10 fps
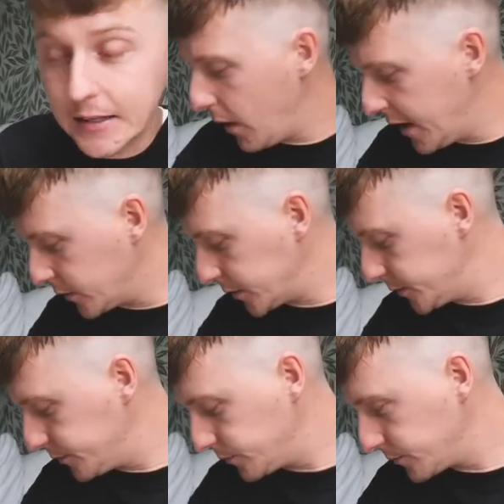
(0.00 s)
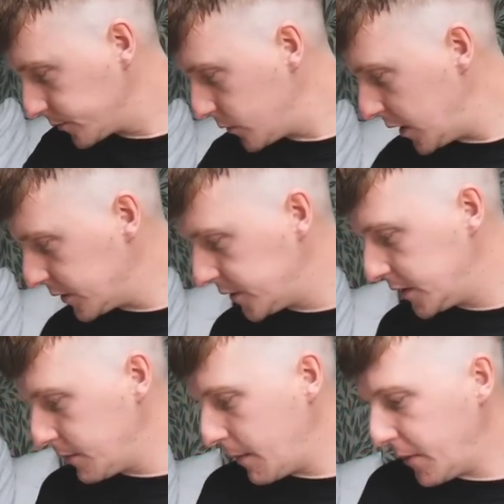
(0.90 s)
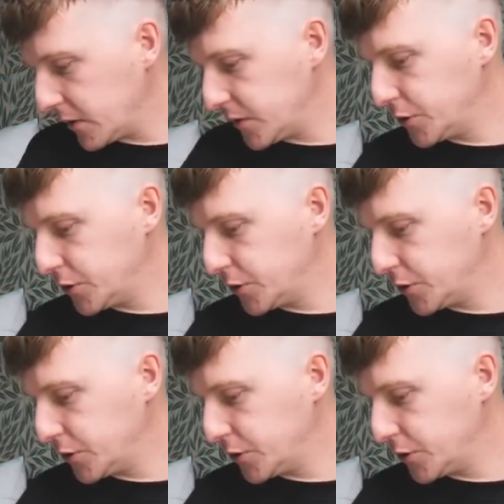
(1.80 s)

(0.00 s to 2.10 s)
What else? What else is in my box of